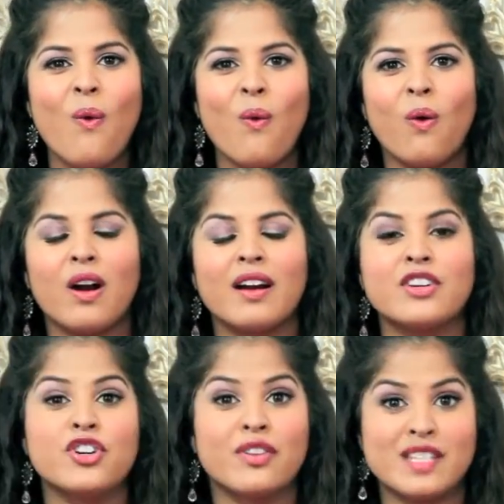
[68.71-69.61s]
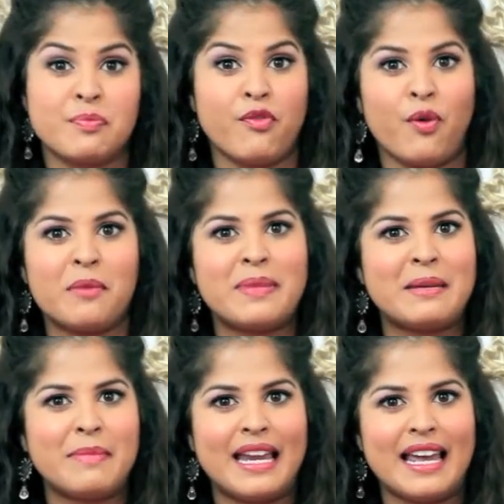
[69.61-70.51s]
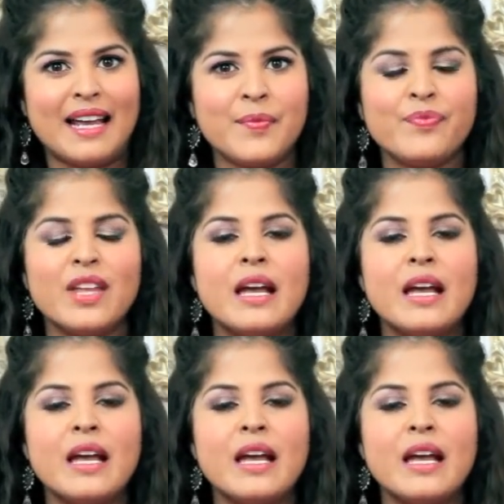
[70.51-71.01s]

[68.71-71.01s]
or nervous before a big meeting.